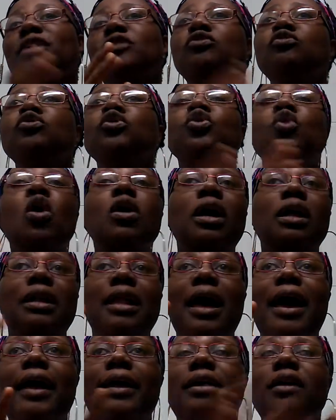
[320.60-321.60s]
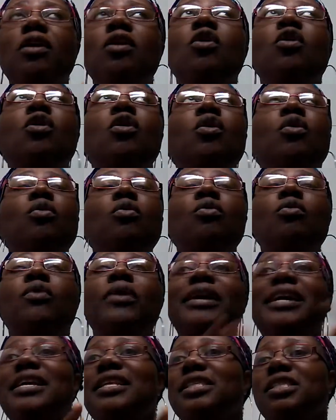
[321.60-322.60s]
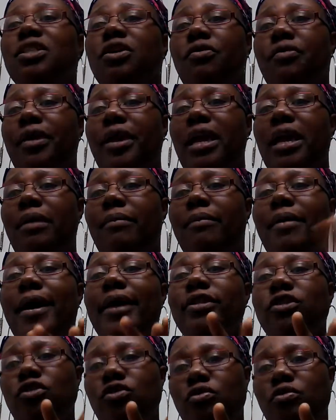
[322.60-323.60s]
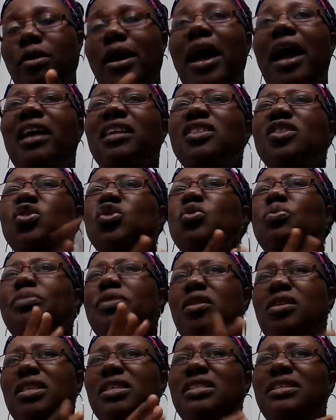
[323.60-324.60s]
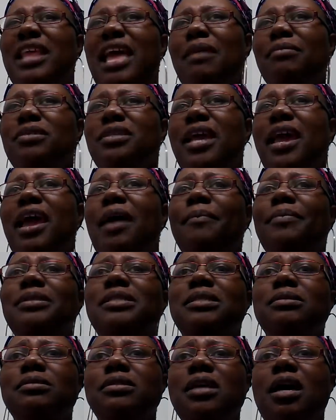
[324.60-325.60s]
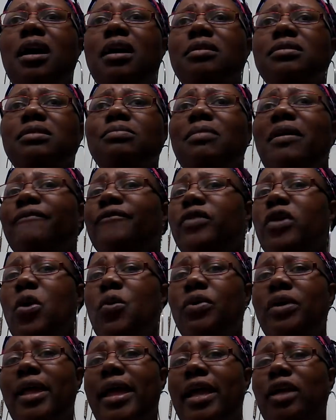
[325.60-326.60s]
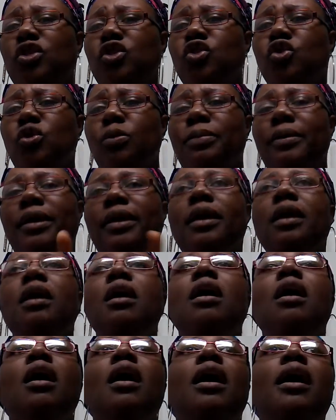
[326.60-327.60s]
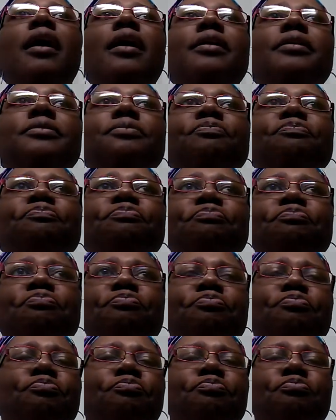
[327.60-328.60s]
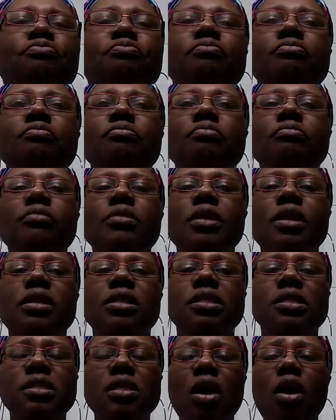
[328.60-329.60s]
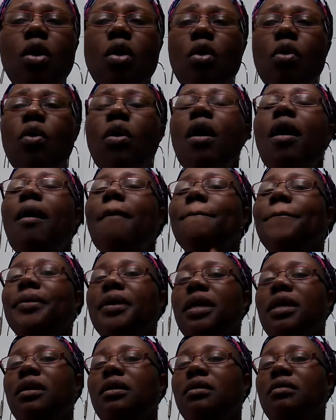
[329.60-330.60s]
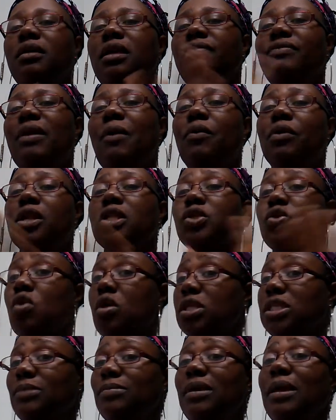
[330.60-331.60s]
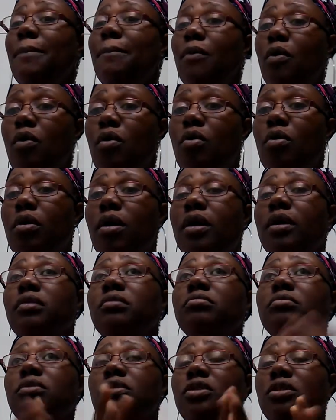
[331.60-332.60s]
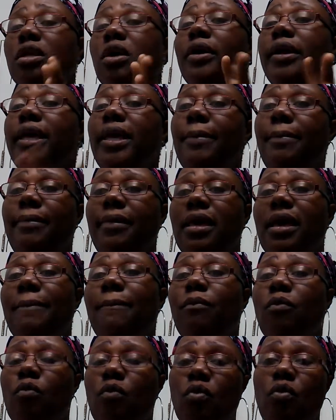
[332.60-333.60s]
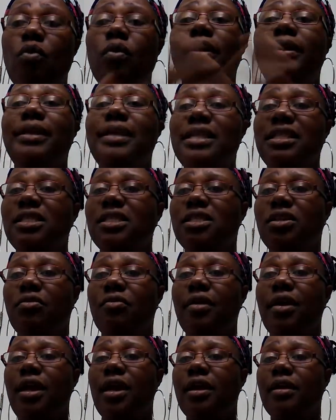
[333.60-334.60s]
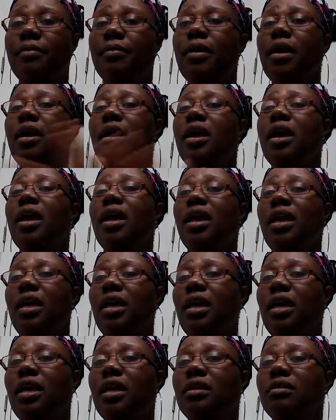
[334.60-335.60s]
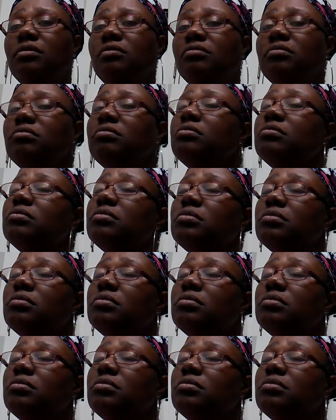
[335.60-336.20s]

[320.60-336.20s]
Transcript: I do talk a lot on Instagram. I do. I do be on Snapchat, but sometimes my phone will act stupid. Um, so, but if y'all want to talk to me more, you know, hit me up on Instagram and